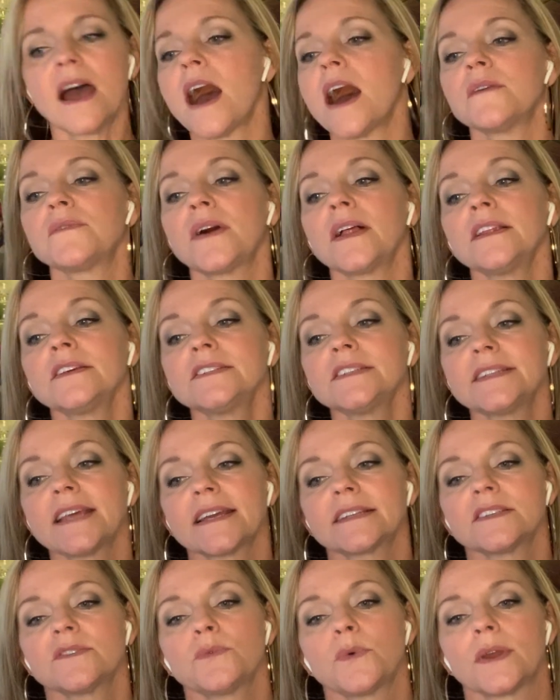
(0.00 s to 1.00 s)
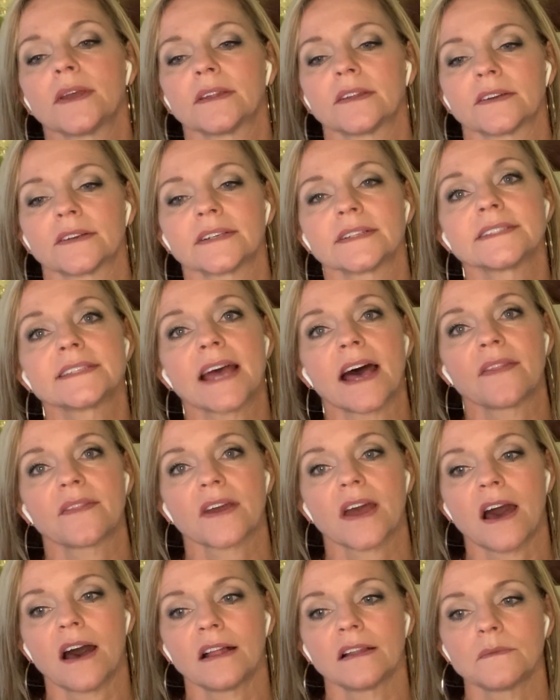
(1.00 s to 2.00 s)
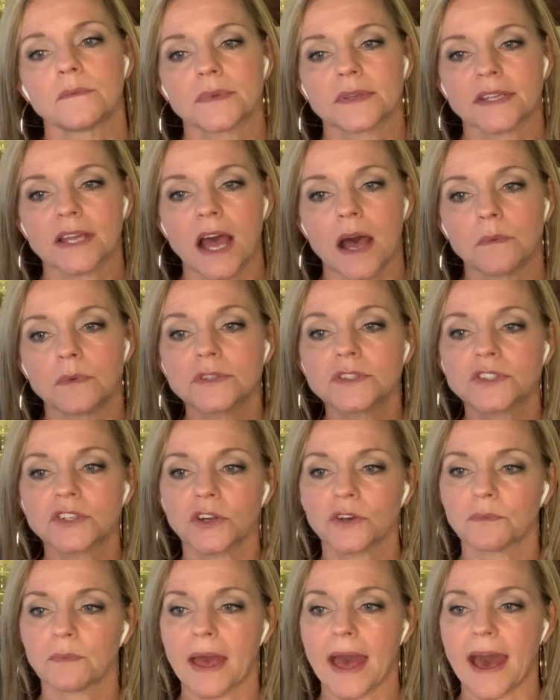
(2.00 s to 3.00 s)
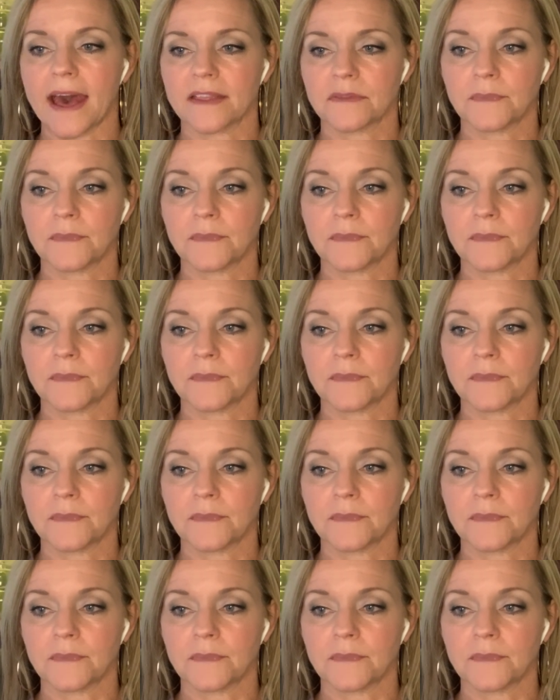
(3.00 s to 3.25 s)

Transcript: I follow Detective Wheeler down the cobblestone path